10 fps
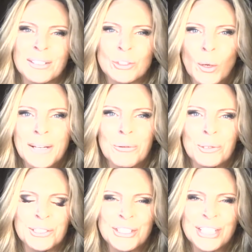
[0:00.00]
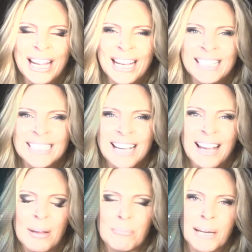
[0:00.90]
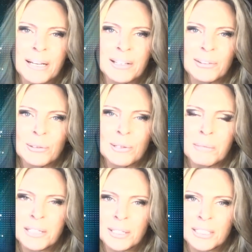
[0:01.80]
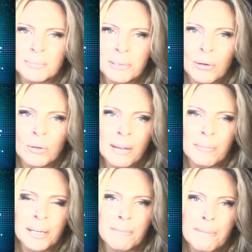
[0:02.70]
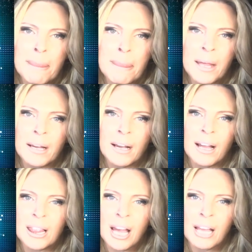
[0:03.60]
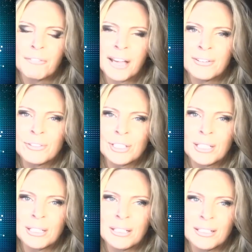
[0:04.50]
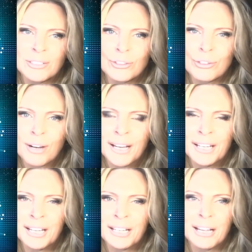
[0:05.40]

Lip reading: 21 days breaking through the matrix programming life energy training.